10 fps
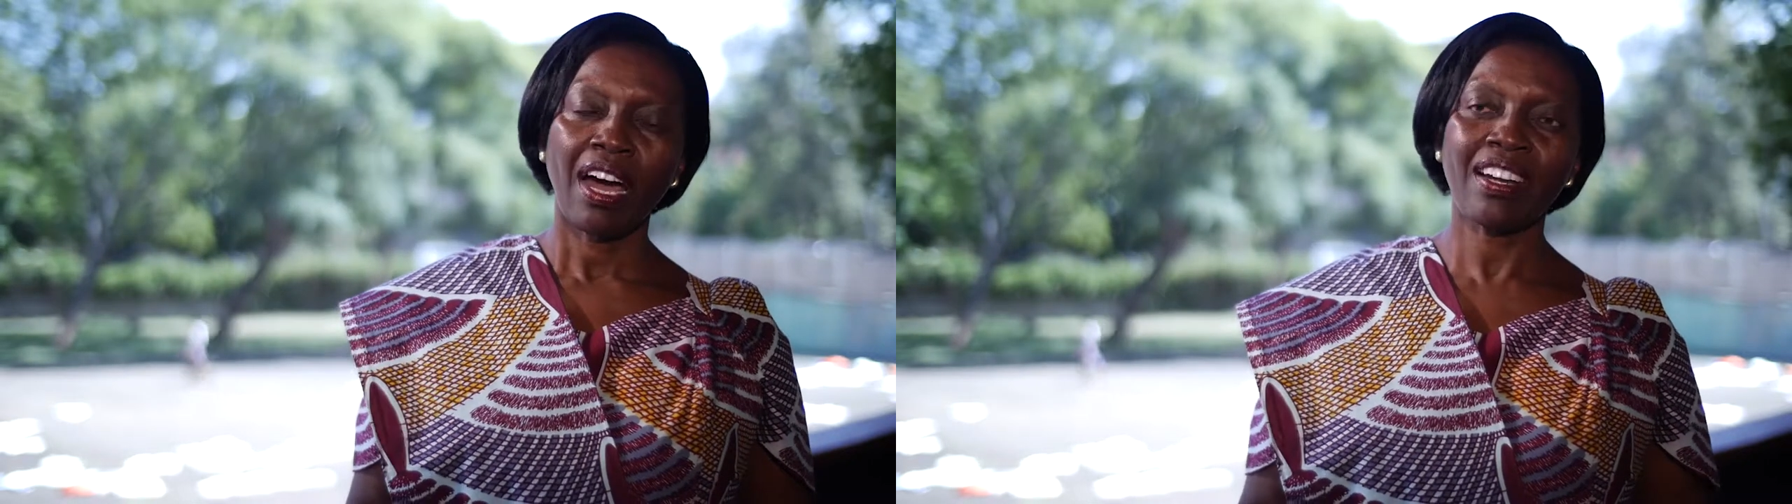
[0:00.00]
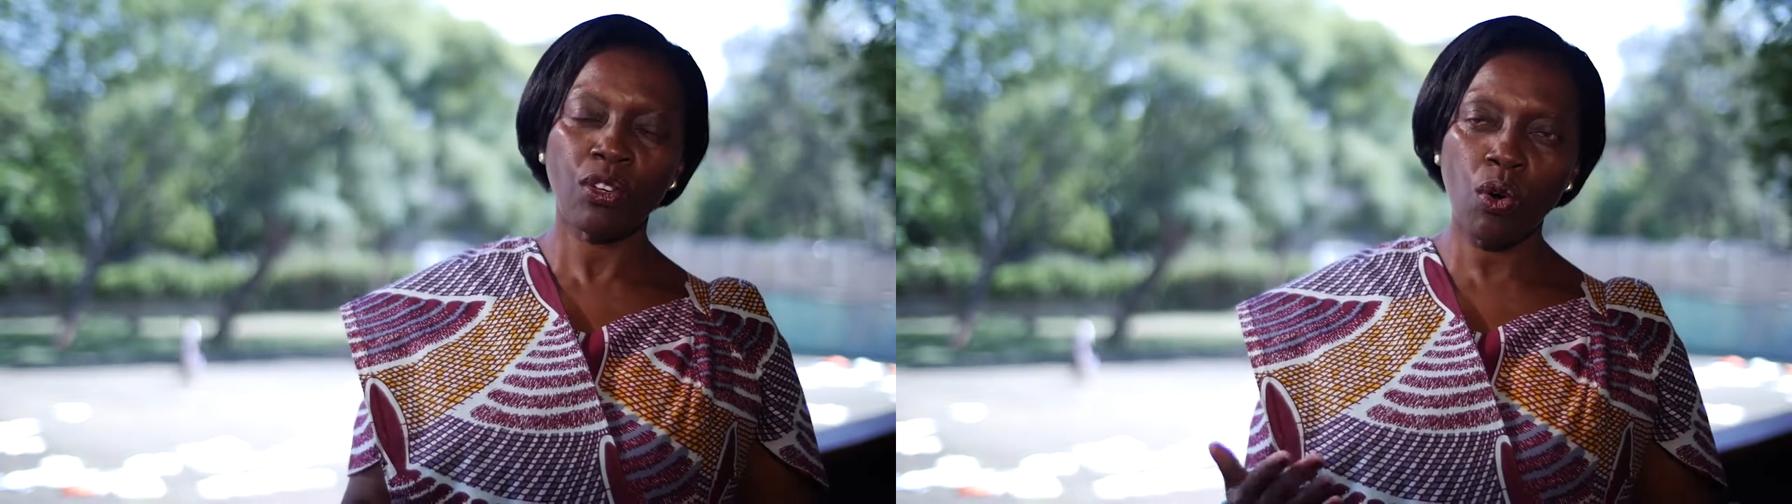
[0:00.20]

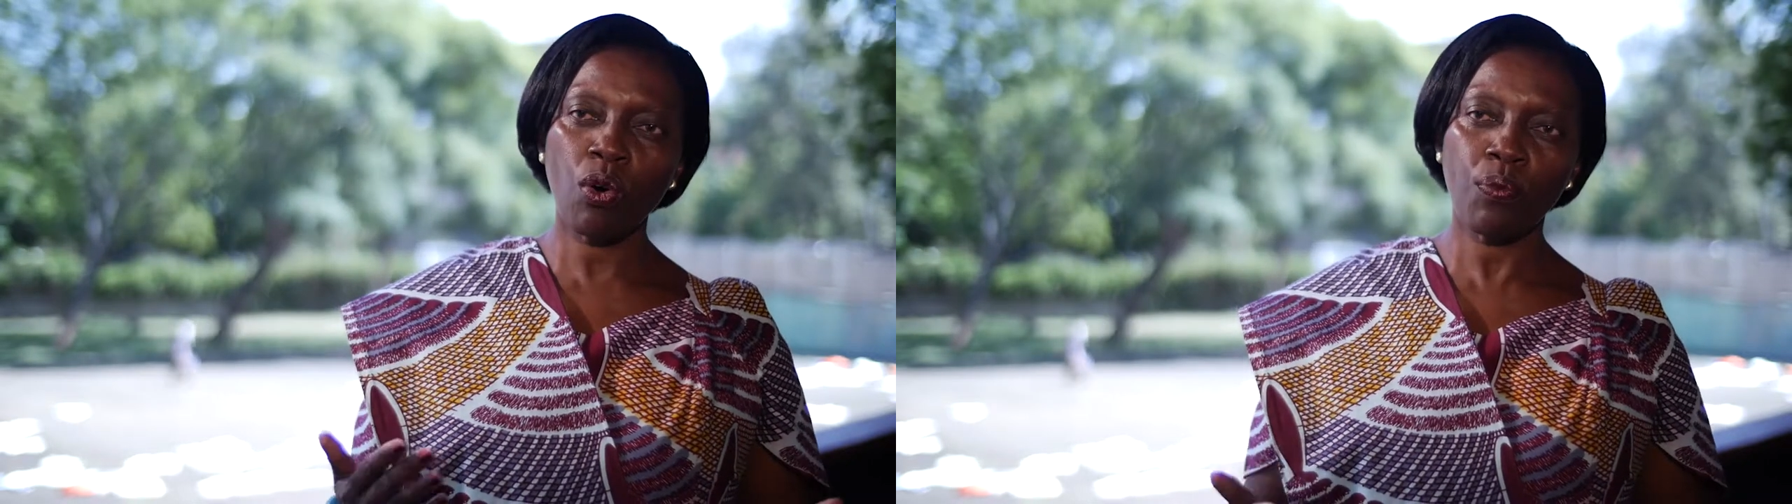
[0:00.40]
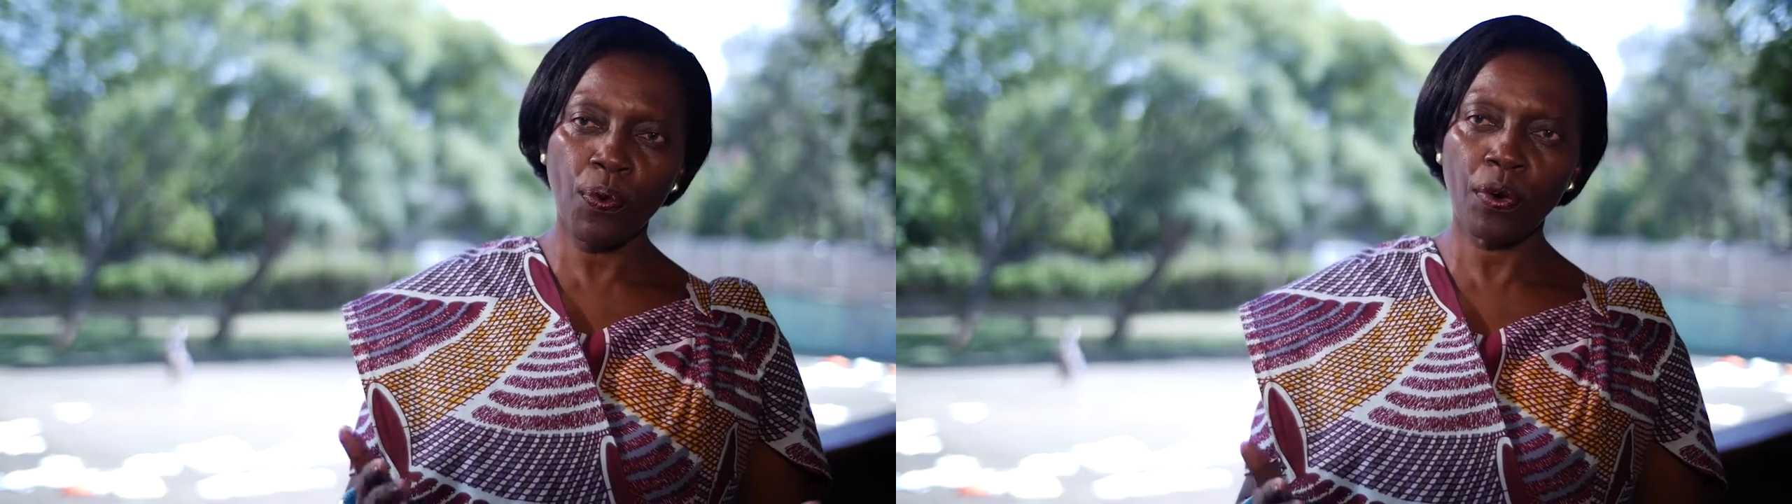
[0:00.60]
and
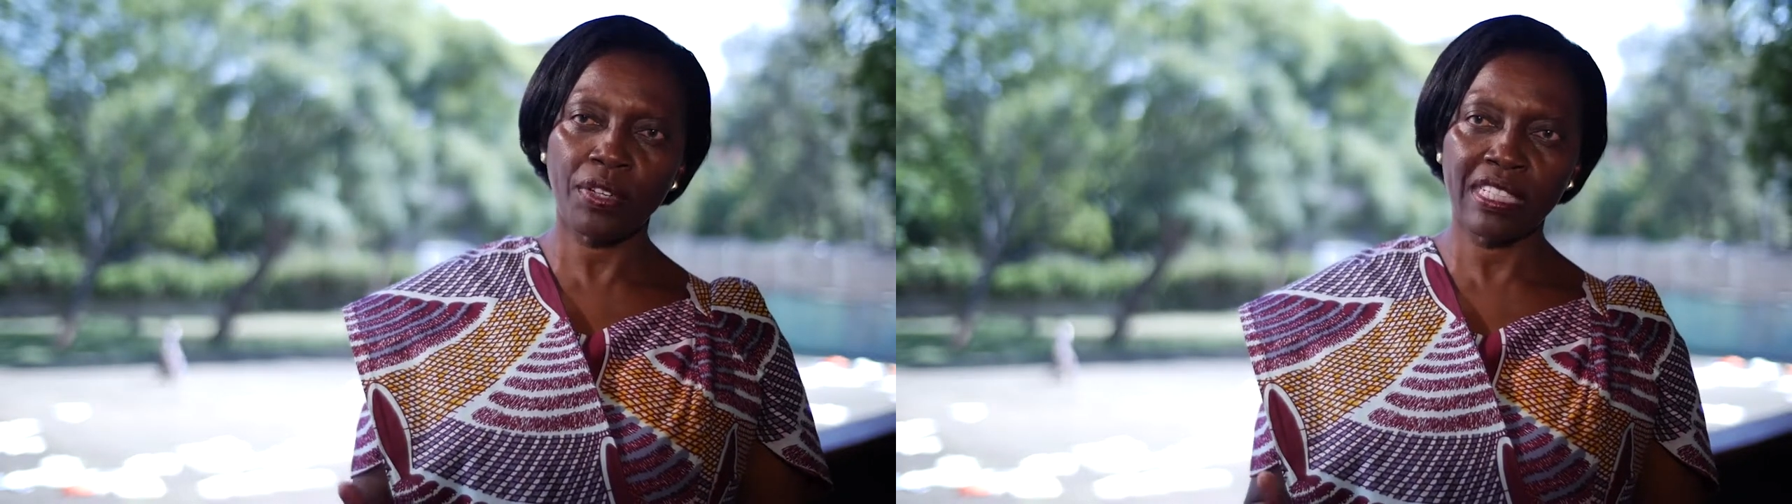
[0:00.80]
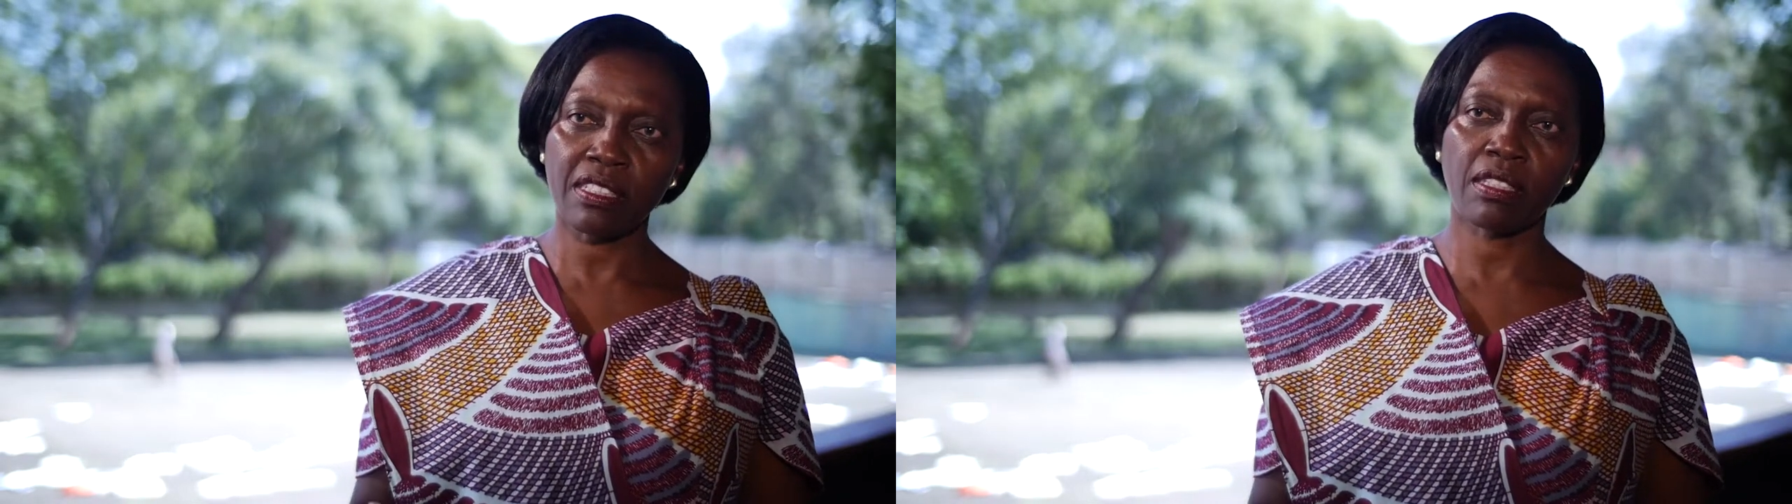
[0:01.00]
go for
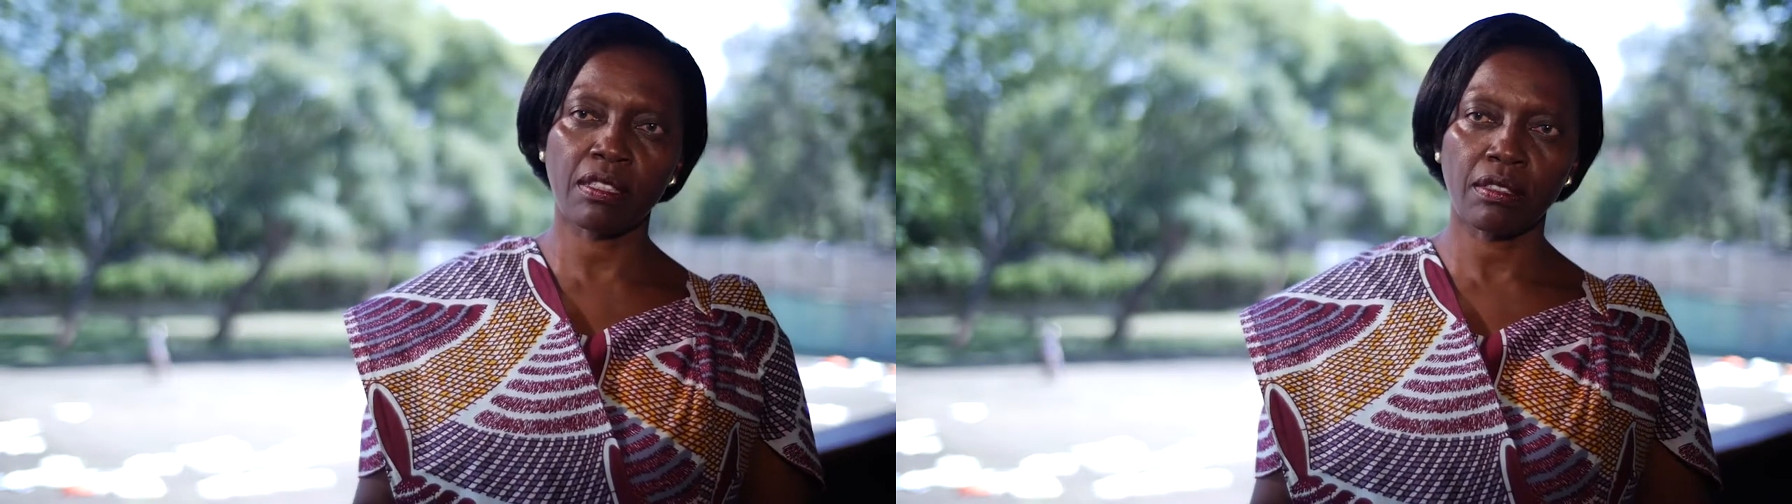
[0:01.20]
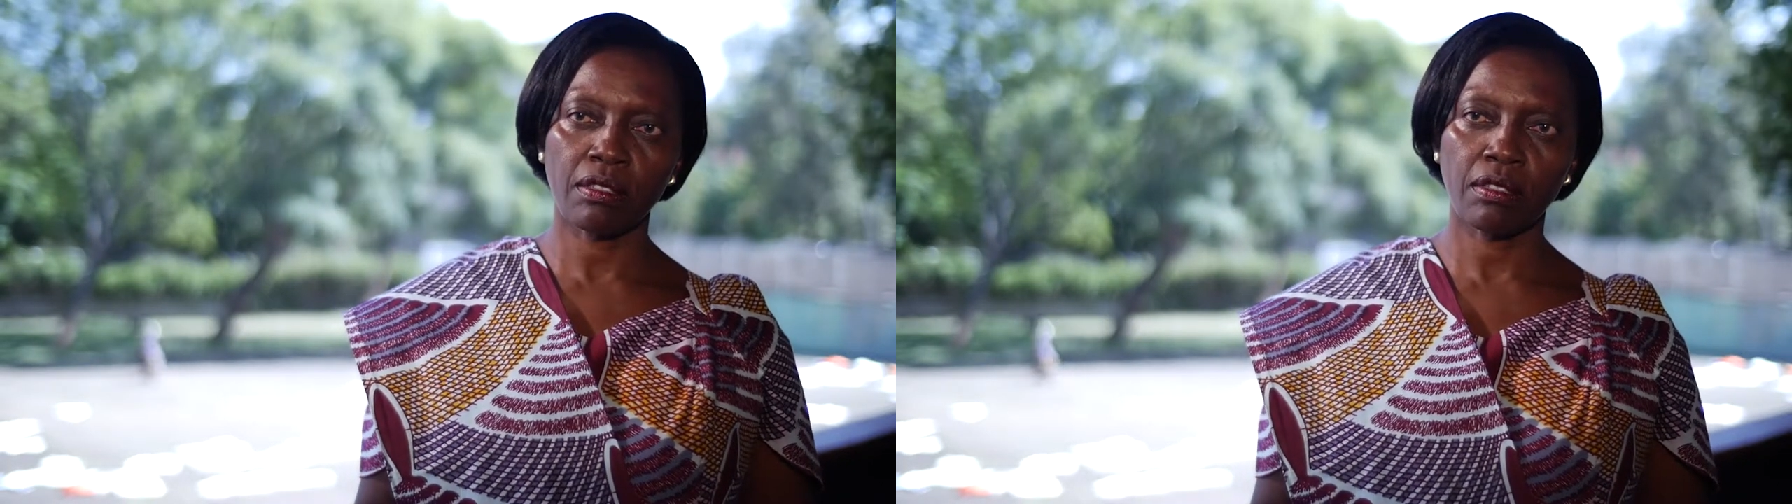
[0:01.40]
it